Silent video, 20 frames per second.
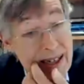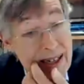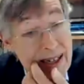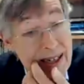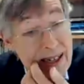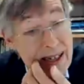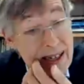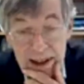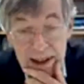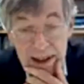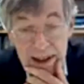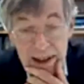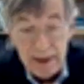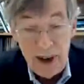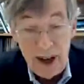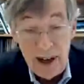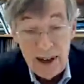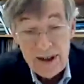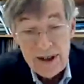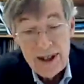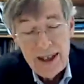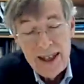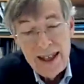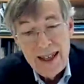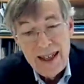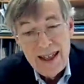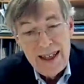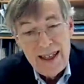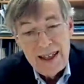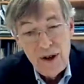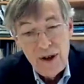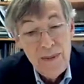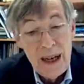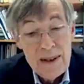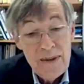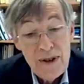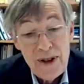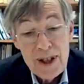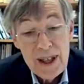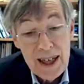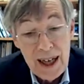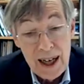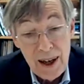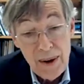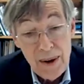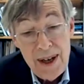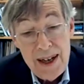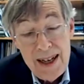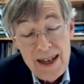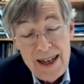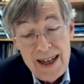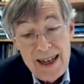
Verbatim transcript: become hot 2 months ago,